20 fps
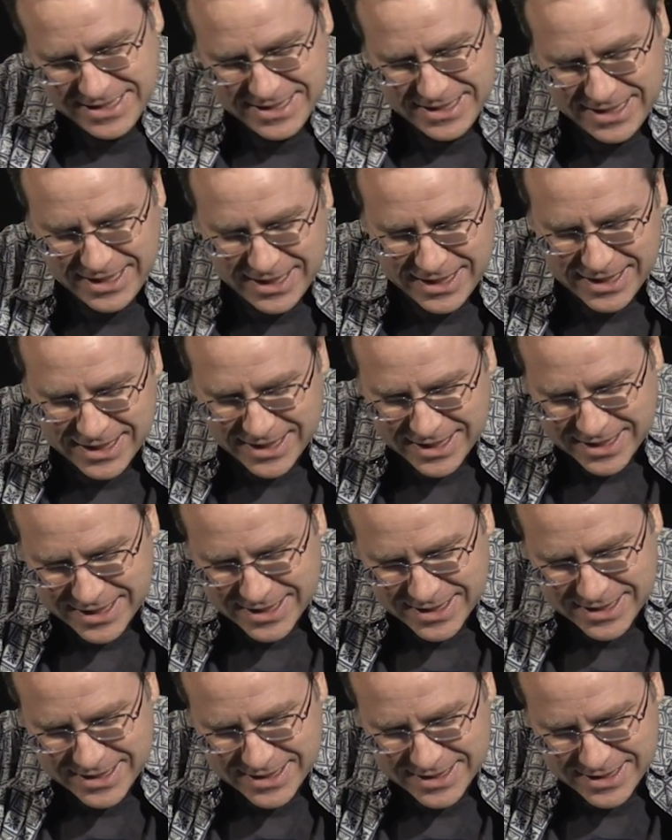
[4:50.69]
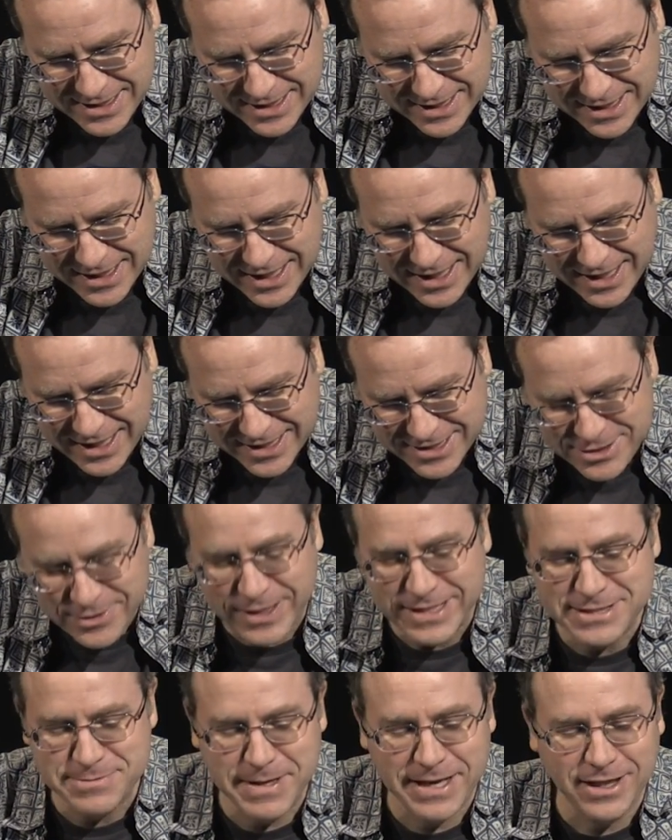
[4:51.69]
So I
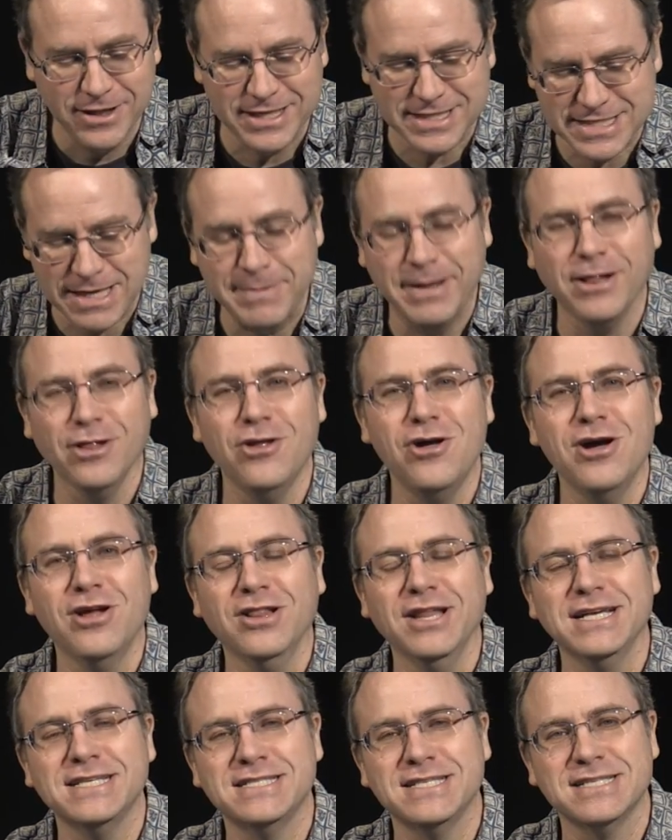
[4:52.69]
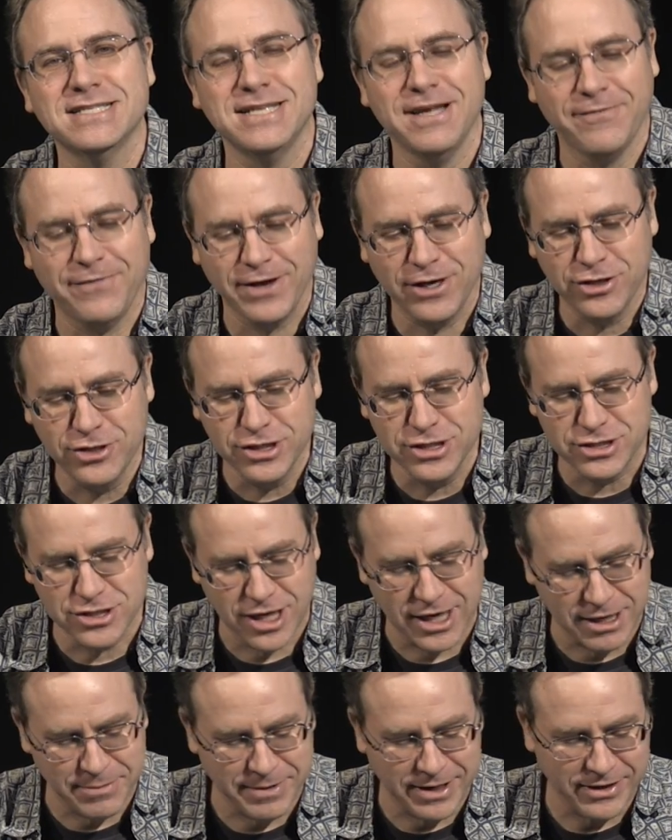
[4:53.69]
just made a list. I made a long list of stuff I could
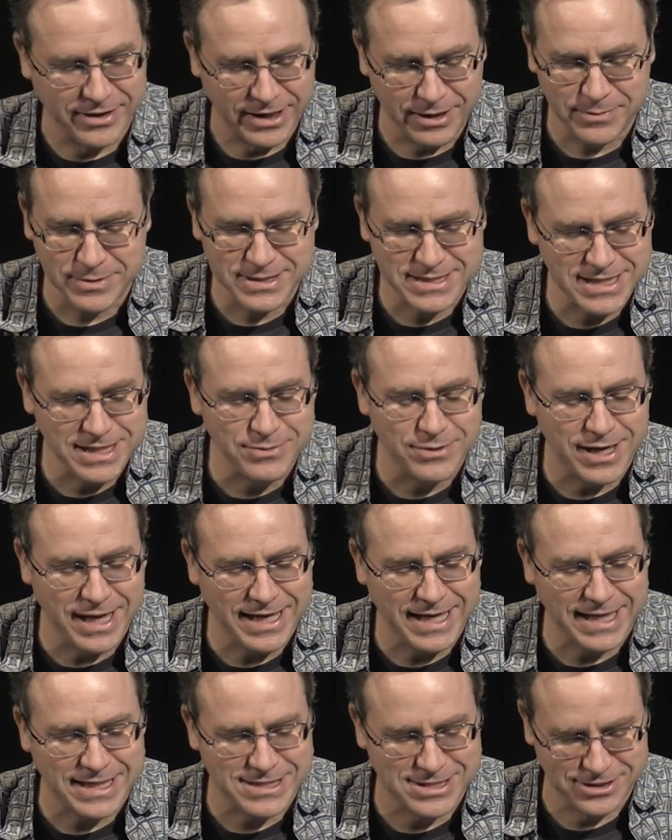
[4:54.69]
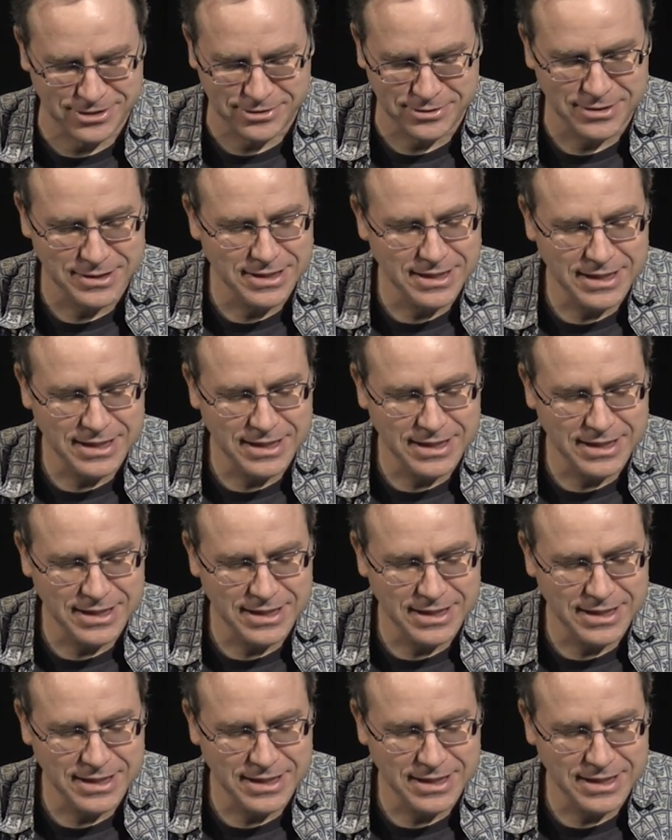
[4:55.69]
talk about, and we'll see where I get to.